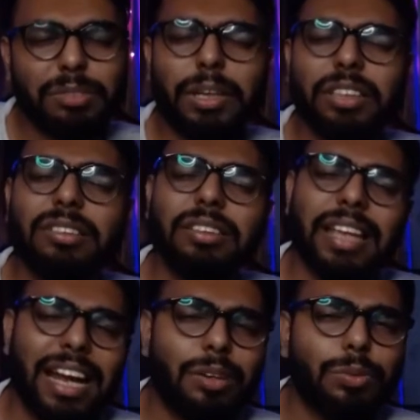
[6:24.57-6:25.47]
but
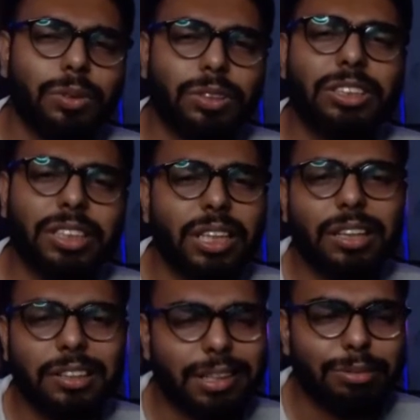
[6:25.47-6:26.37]
that was still
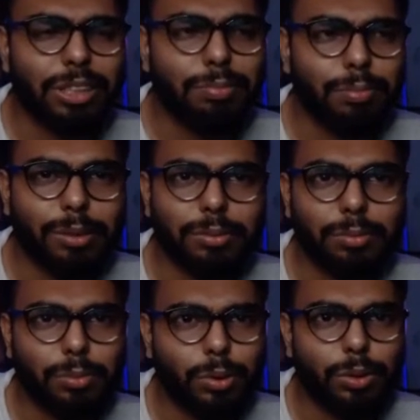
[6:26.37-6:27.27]
in development
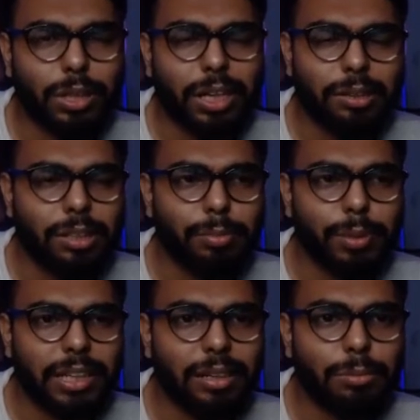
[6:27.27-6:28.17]
mode, like in
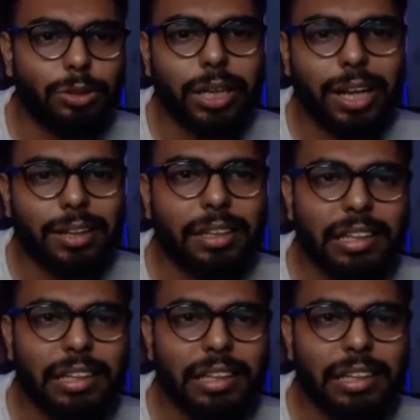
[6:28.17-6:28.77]
beta mode, and